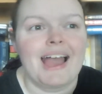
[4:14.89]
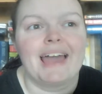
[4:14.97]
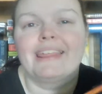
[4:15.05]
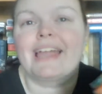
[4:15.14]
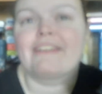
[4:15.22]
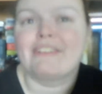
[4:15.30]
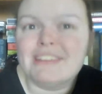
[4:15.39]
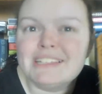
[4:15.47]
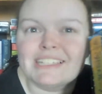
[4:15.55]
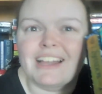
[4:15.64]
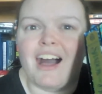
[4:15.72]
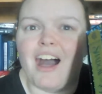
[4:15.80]
and like, I read these
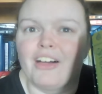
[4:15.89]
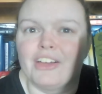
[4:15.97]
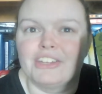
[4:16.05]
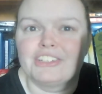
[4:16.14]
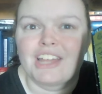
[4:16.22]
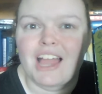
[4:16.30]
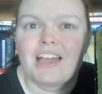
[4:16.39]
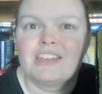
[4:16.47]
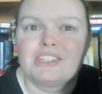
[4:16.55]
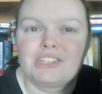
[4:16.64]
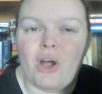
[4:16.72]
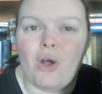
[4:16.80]
in college.
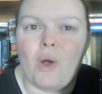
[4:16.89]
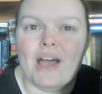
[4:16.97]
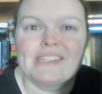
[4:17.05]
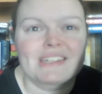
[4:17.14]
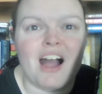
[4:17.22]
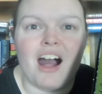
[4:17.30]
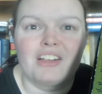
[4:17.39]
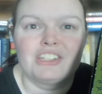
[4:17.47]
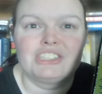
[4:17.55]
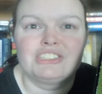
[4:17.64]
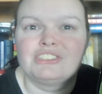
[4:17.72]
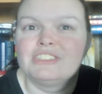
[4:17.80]
So as a college
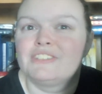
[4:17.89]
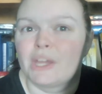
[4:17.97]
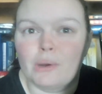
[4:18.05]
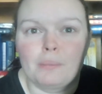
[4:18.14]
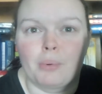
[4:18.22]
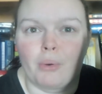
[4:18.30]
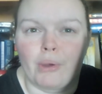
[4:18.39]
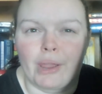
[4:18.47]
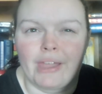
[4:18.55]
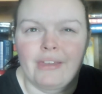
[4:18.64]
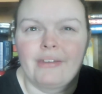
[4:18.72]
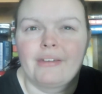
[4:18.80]
student, they were
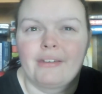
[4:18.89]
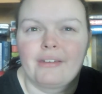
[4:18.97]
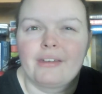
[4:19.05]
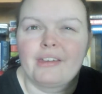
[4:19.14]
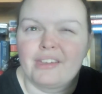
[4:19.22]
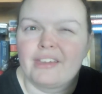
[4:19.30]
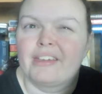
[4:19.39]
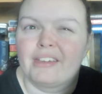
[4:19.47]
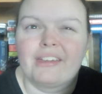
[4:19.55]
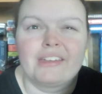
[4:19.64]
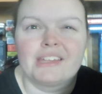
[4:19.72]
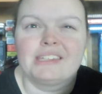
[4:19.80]
boring,
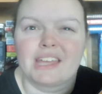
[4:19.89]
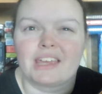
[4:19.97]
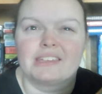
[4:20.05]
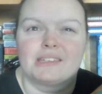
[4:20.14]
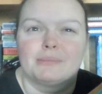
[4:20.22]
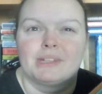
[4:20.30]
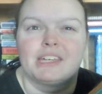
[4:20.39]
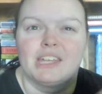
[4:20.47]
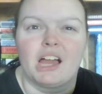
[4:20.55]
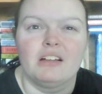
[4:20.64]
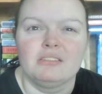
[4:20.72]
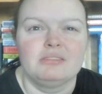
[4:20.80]
It's saying something, you
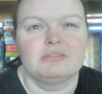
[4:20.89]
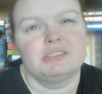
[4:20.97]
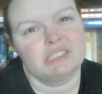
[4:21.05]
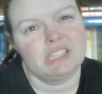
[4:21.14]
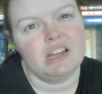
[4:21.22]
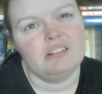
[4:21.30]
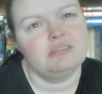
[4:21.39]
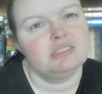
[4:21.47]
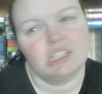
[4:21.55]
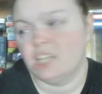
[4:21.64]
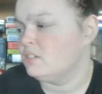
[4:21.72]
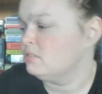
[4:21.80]
know? You know? You
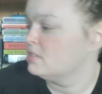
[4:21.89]
know?